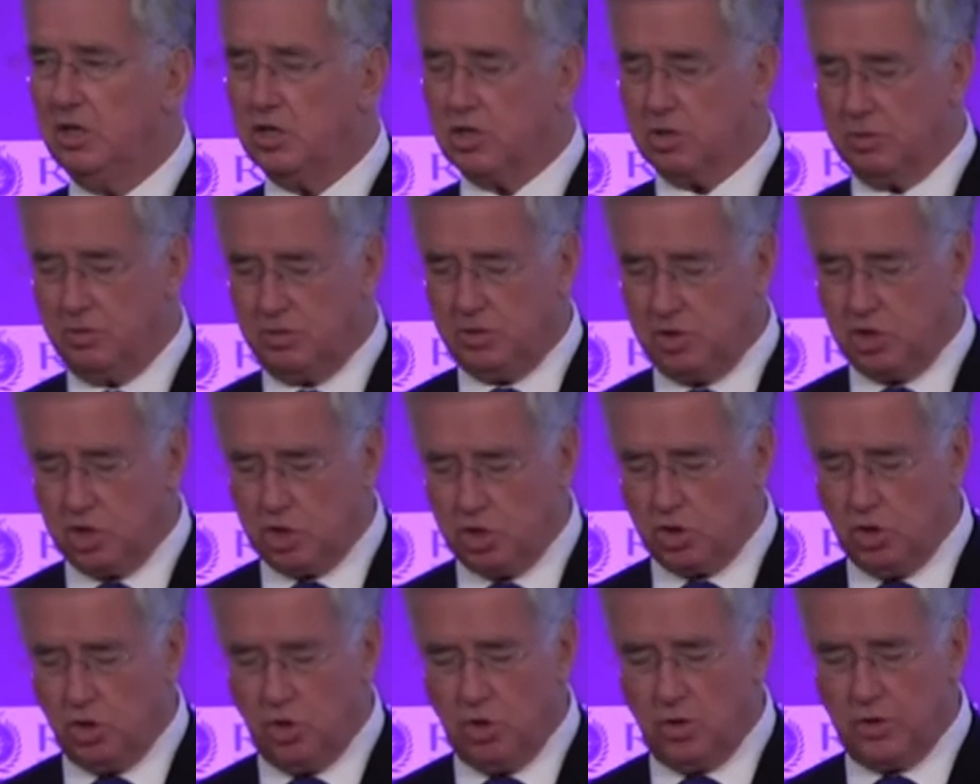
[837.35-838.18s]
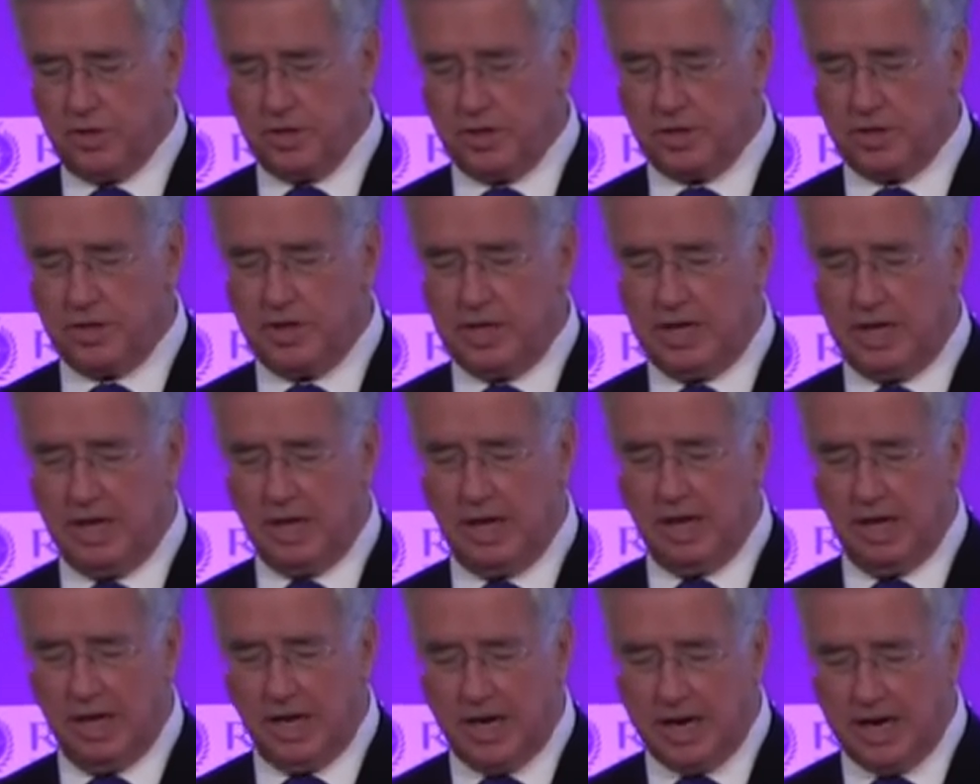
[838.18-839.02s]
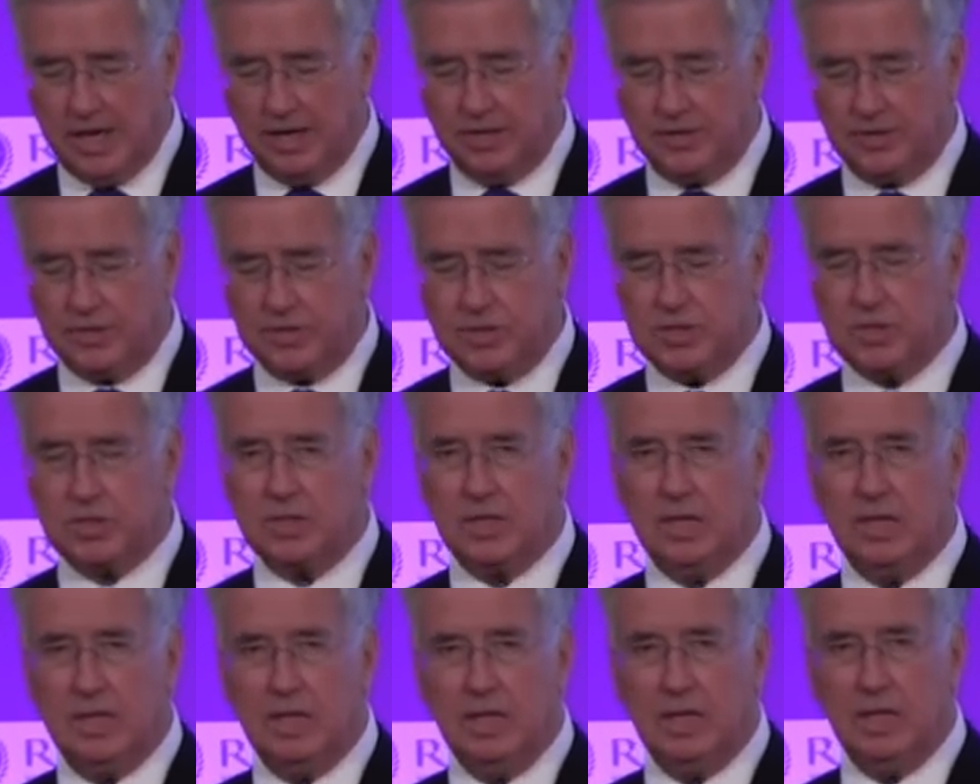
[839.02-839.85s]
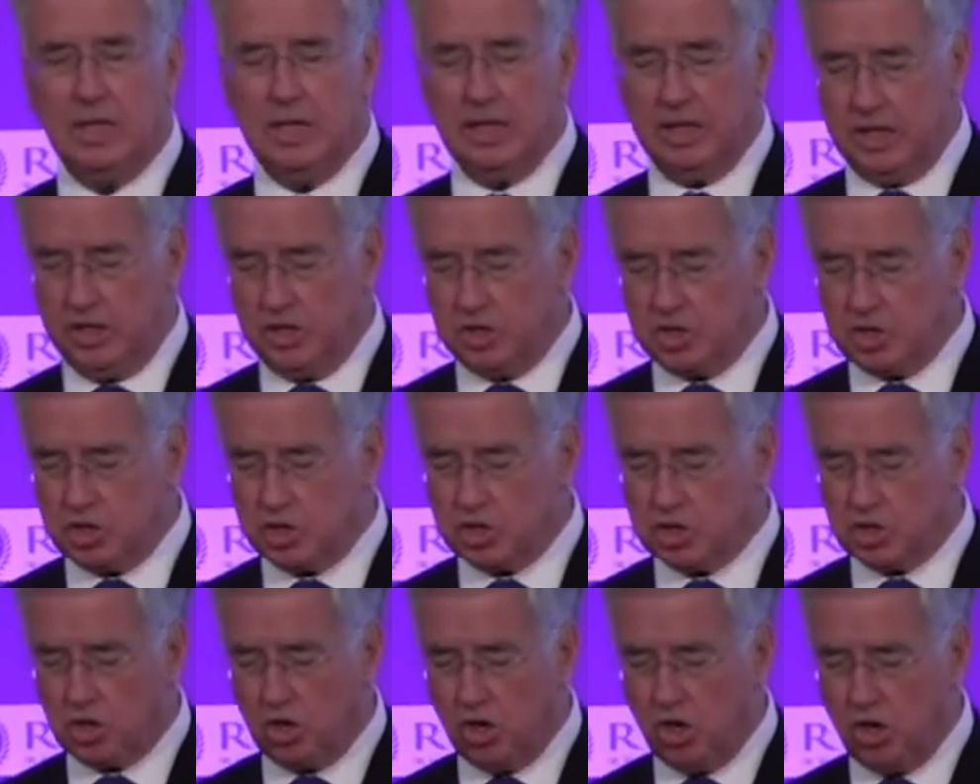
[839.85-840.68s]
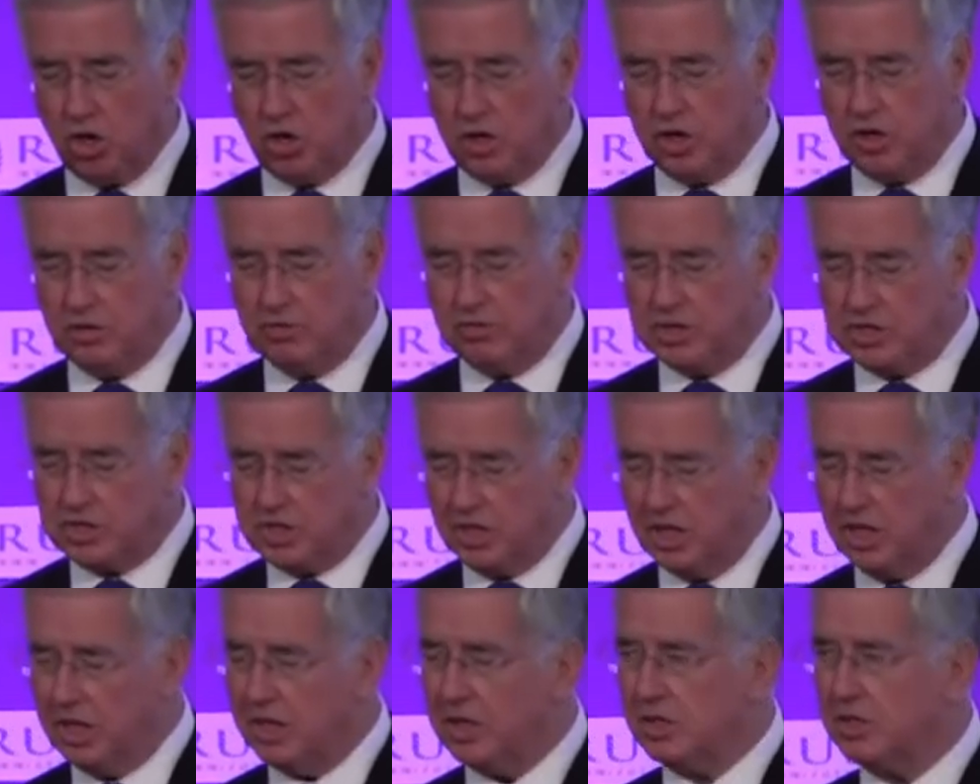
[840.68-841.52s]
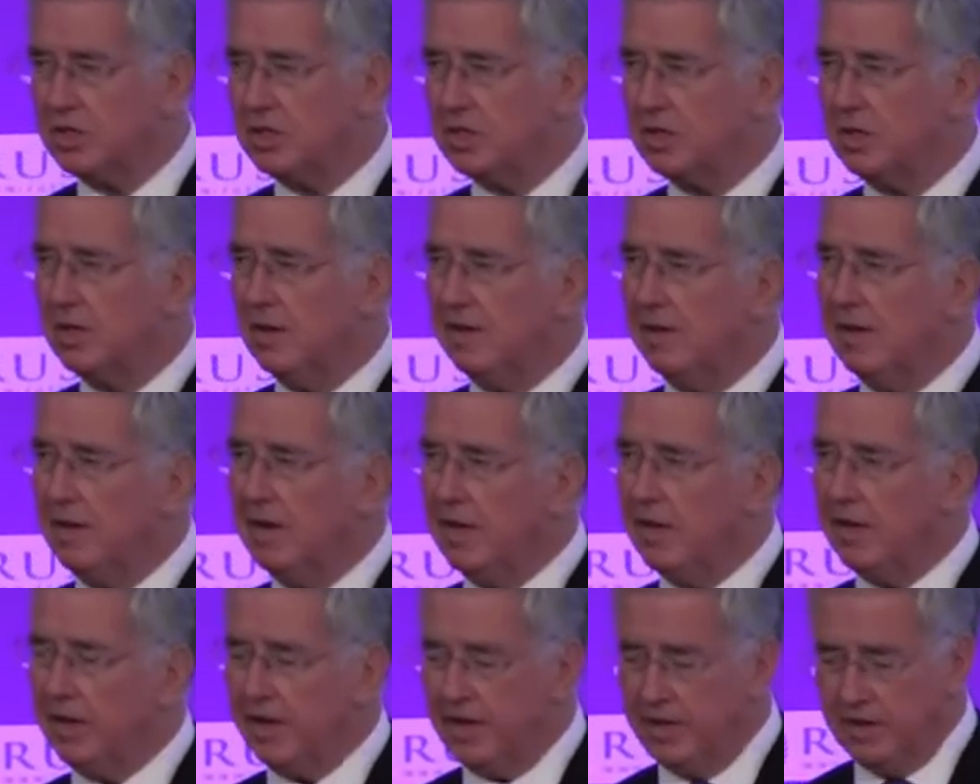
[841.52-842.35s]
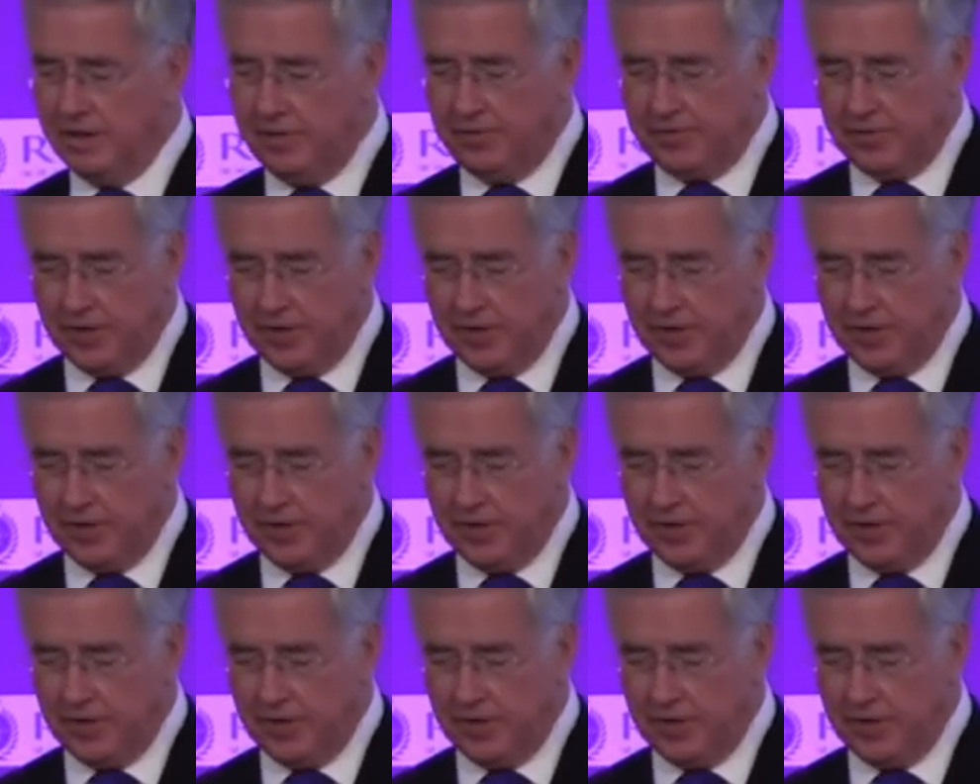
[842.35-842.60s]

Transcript: to ensure that the Alliance is strong and resilient in the